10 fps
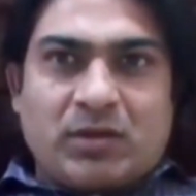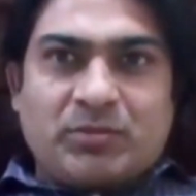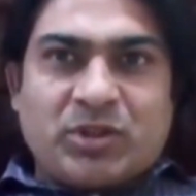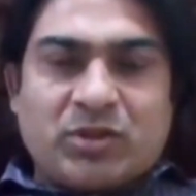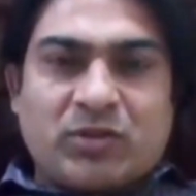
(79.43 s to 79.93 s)

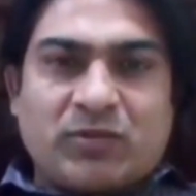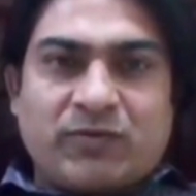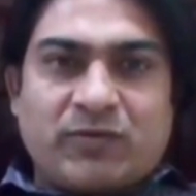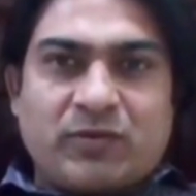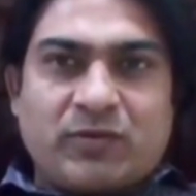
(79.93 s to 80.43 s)
object of
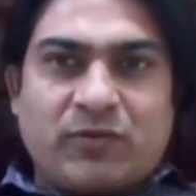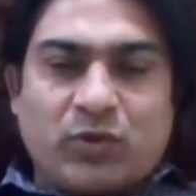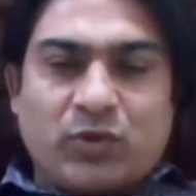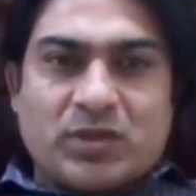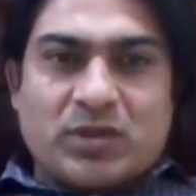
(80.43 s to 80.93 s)

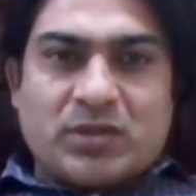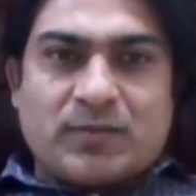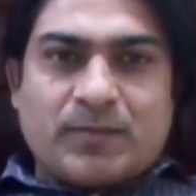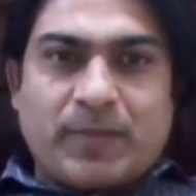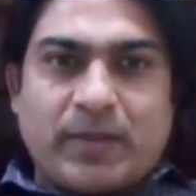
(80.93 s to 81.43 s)

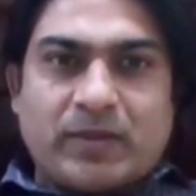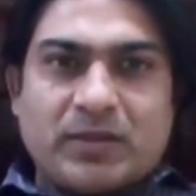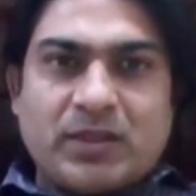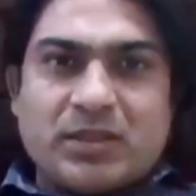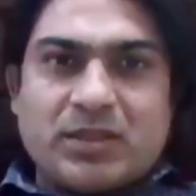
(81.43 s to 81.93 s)
focus,
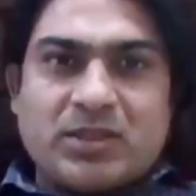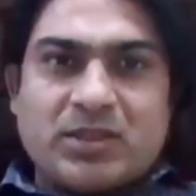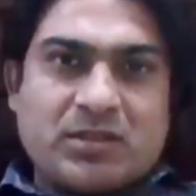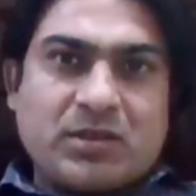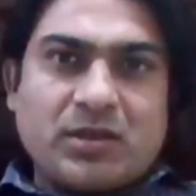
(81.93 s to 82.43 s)
then it
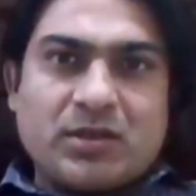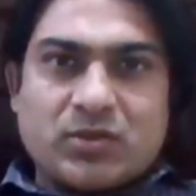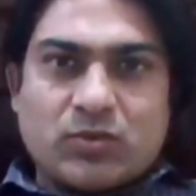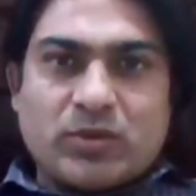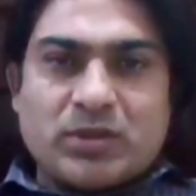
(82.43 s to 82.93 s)
is called
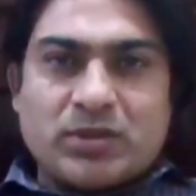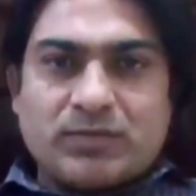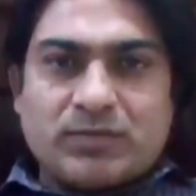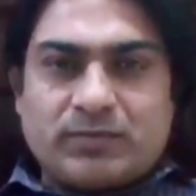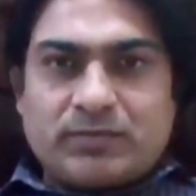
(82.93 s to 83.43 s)

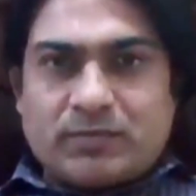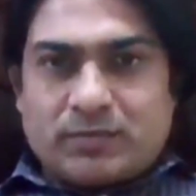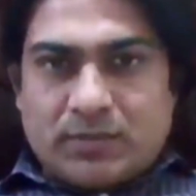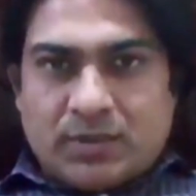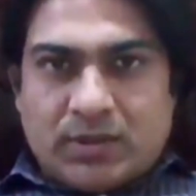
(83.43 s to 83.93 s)
squint.
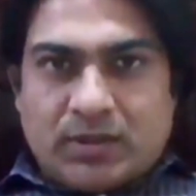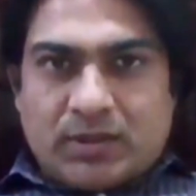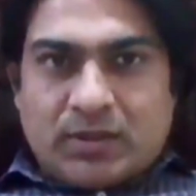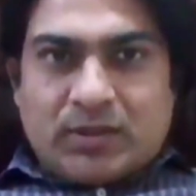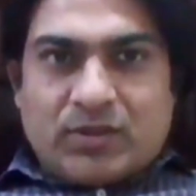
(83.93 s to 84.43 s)

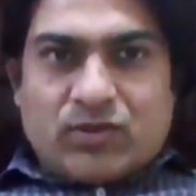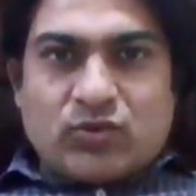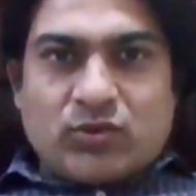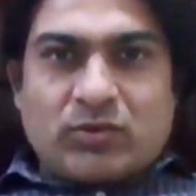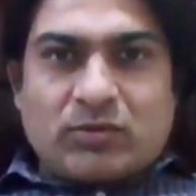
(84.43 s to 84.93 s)

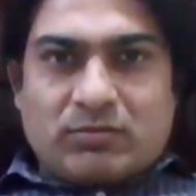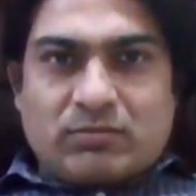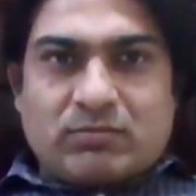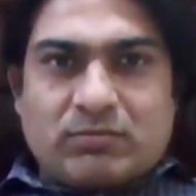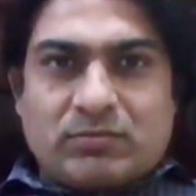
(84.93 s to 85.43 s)
So,
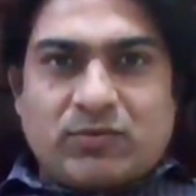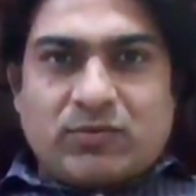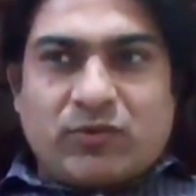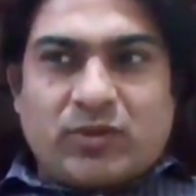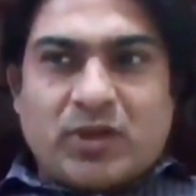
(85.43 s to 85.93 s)

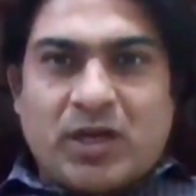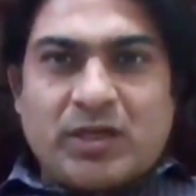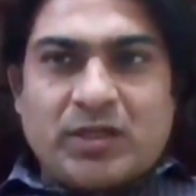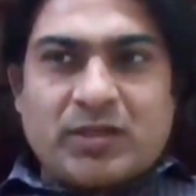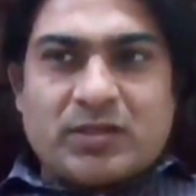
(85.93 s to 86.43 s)
for
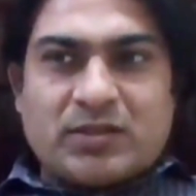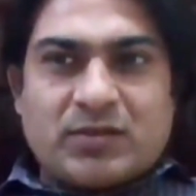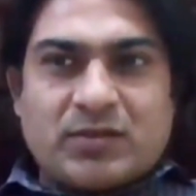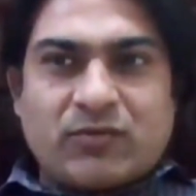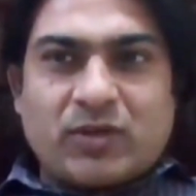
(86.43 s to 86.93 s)
audience,
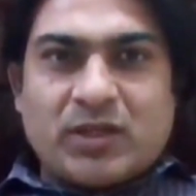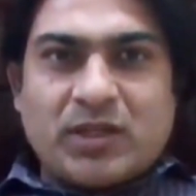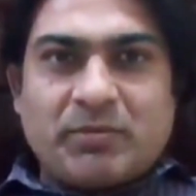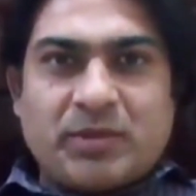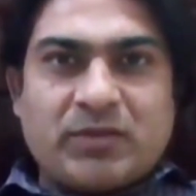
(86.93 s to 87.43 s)
for
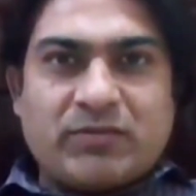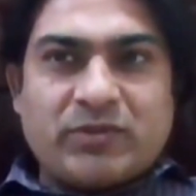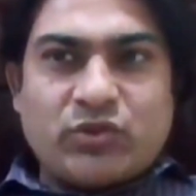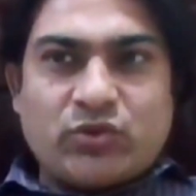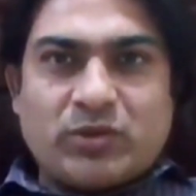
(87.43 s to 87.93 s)
layman,
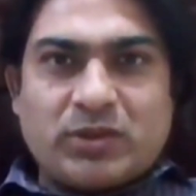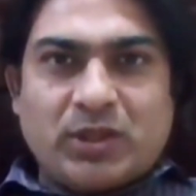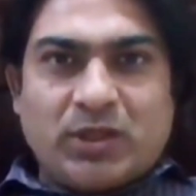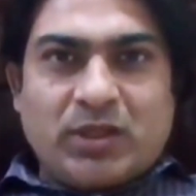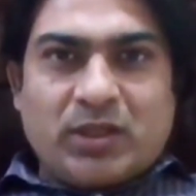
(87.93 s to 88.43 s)
we should
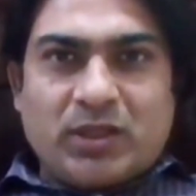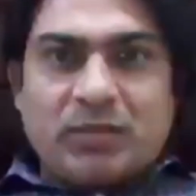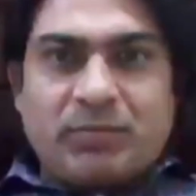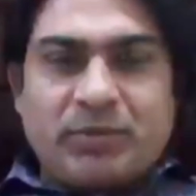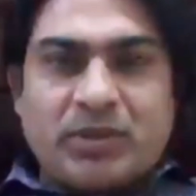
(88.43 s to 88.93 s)

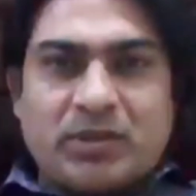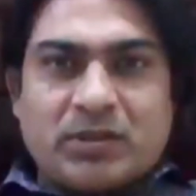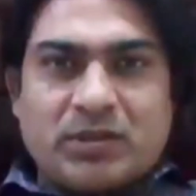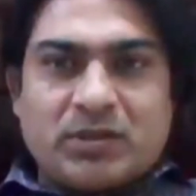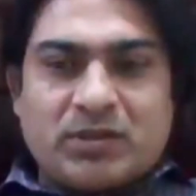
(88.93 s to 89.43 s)
keep it
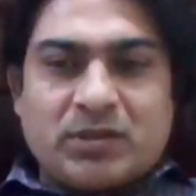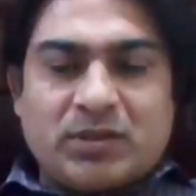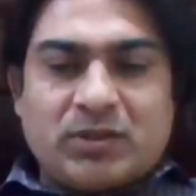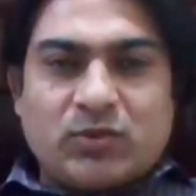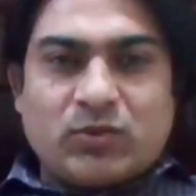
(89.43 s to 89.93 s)

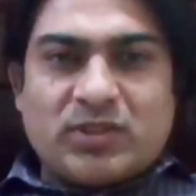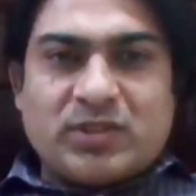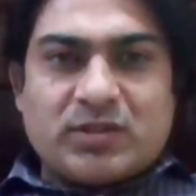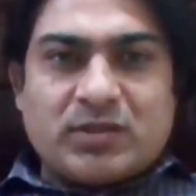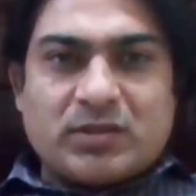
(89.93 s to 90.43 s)
to
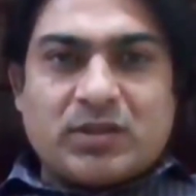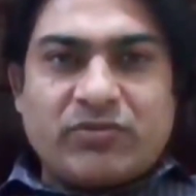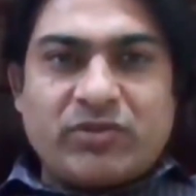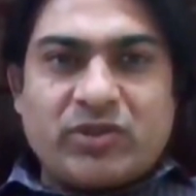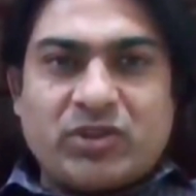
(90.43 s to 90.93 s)
this
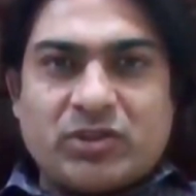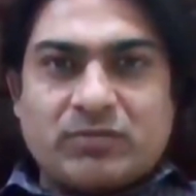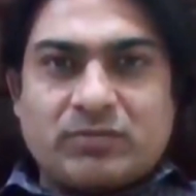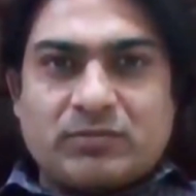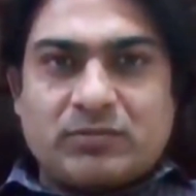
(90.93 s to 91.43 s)
definition.